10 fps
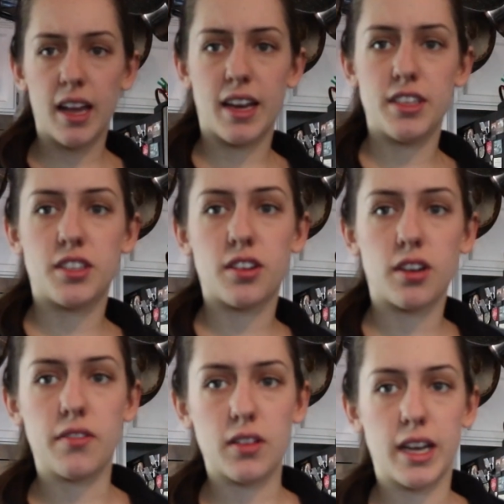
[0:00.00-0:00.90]
and I just
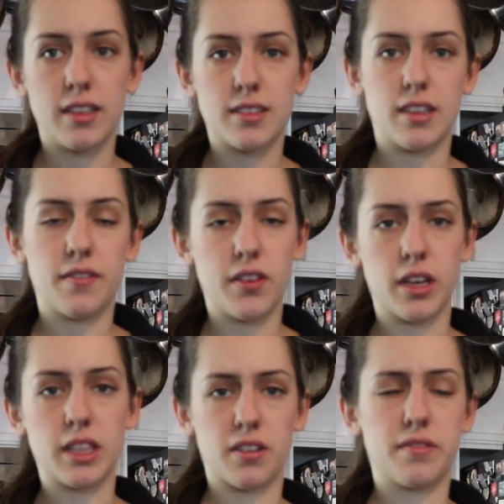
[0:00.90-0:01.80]
turned off the lights because I felt
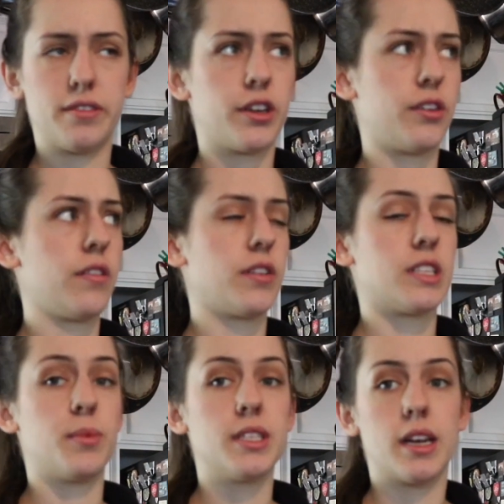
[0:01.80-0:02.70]
like they're flickering for
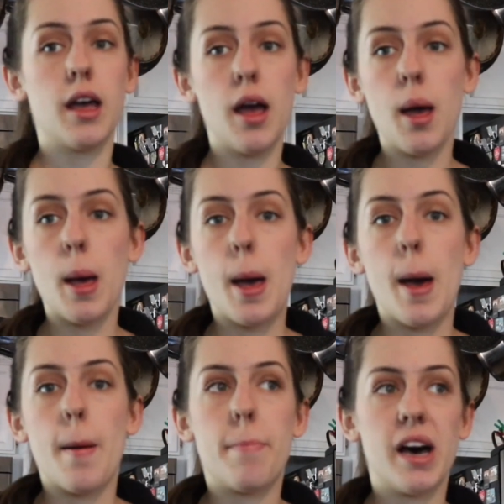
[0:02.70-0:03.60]
some reason.
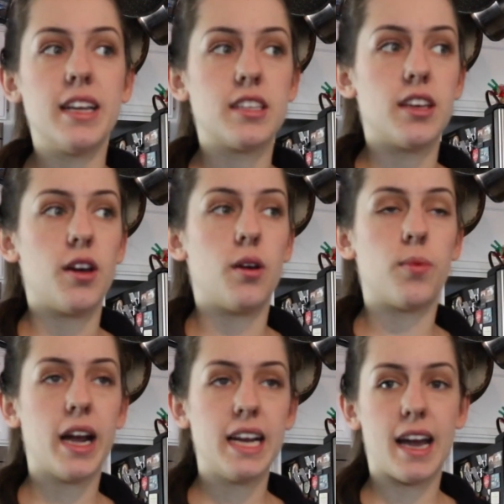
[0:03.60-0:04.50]
But right